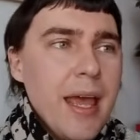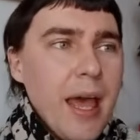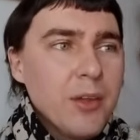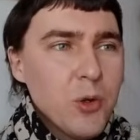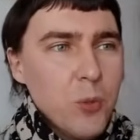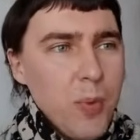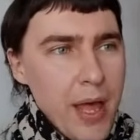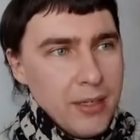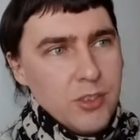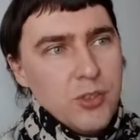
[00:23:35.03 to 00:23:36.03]
and go
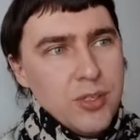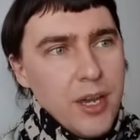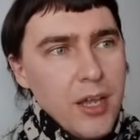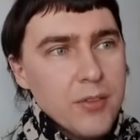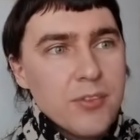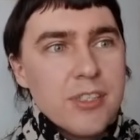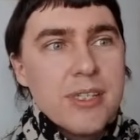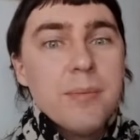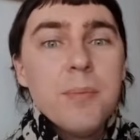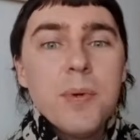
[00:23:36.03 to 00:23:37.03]
back to the kind of
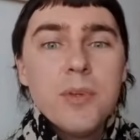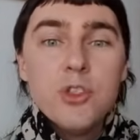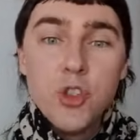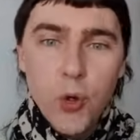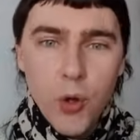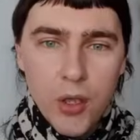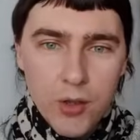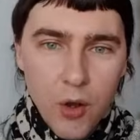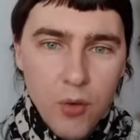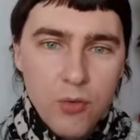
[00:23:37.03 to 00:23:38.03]
simple
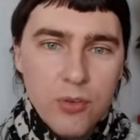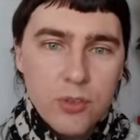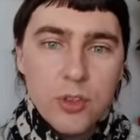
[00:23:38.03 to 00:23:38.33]
joy of